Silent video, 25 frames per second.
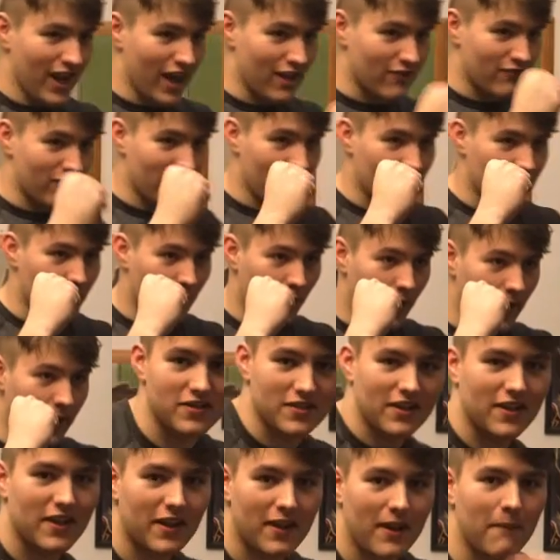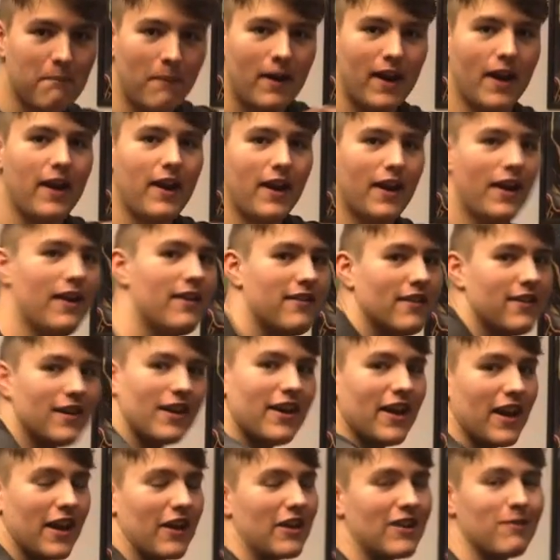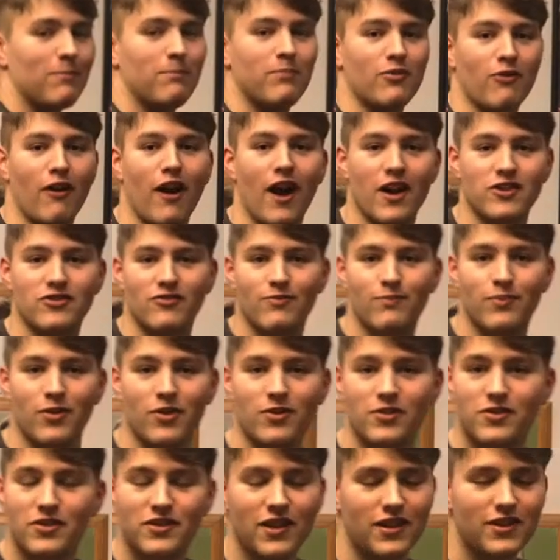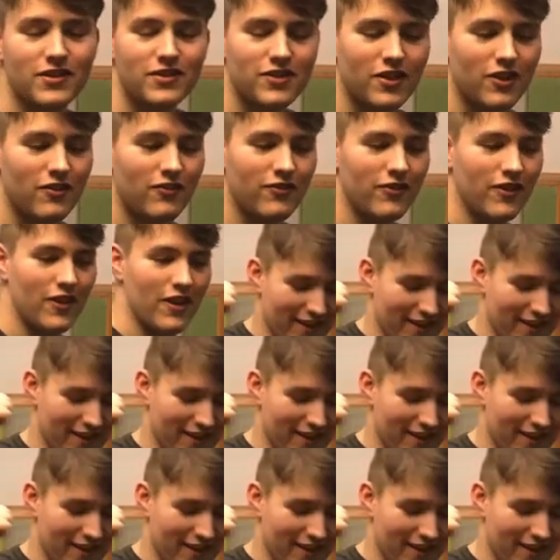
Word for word: if they're going just like me and you barrage of punches and stuff,